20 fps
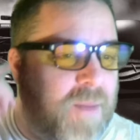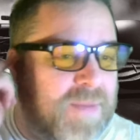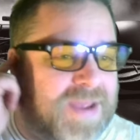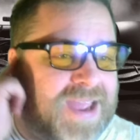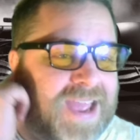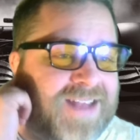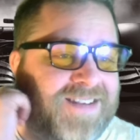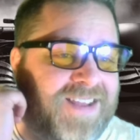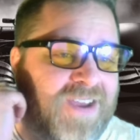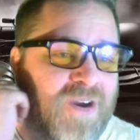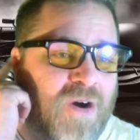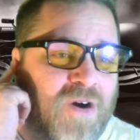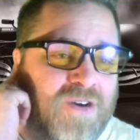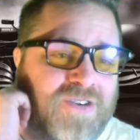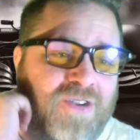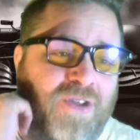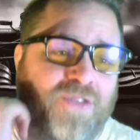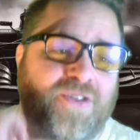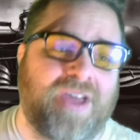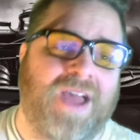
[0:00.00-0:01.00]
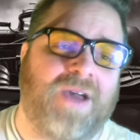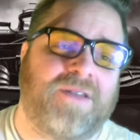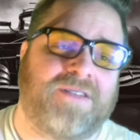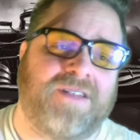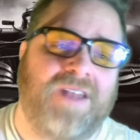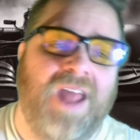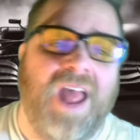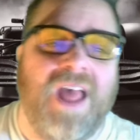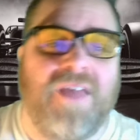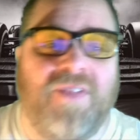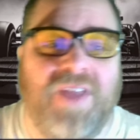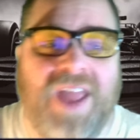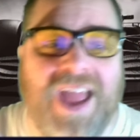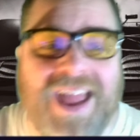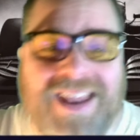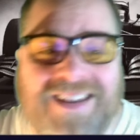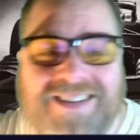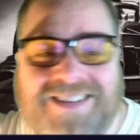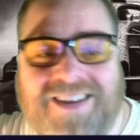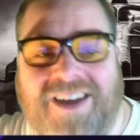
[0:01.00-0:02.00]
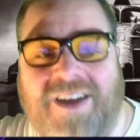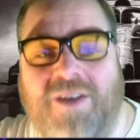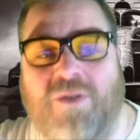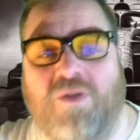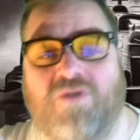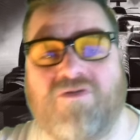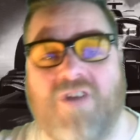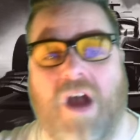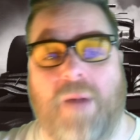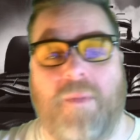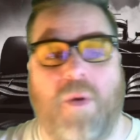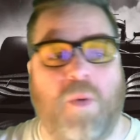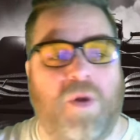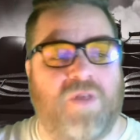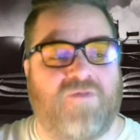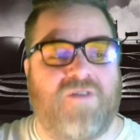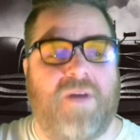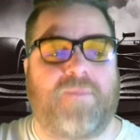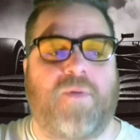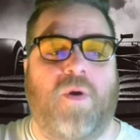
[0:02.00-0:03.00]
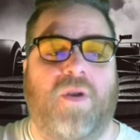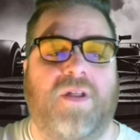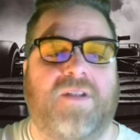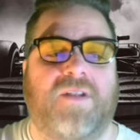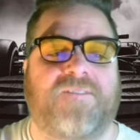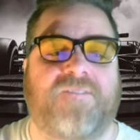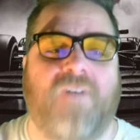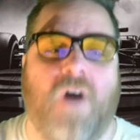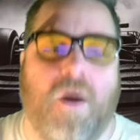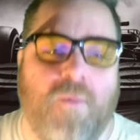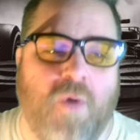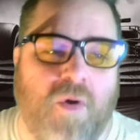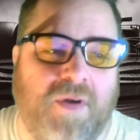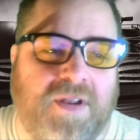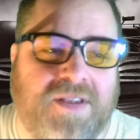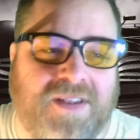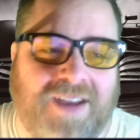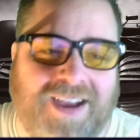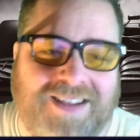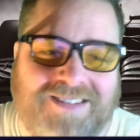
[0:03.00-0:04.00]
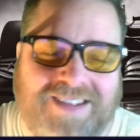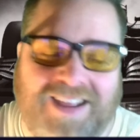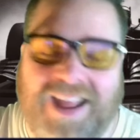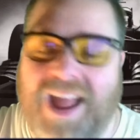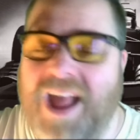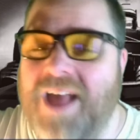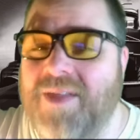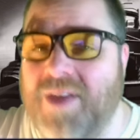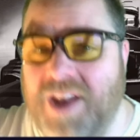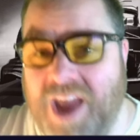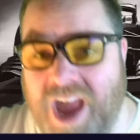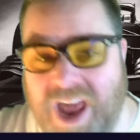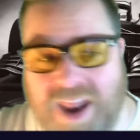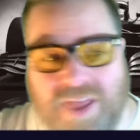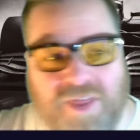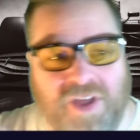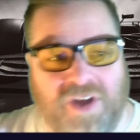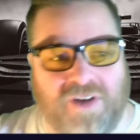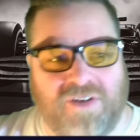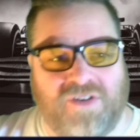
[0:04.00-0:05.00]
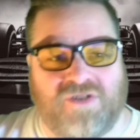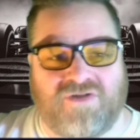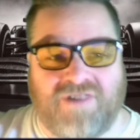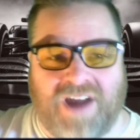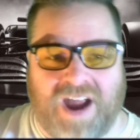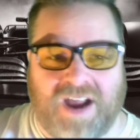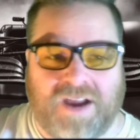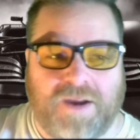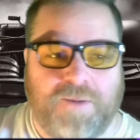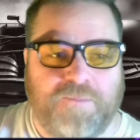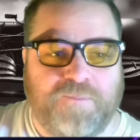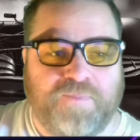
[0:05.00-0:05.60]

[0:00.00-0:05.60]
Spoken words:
Kitty Hawk 2000, the internal drama with Red Bull is far more exciting than anything on track.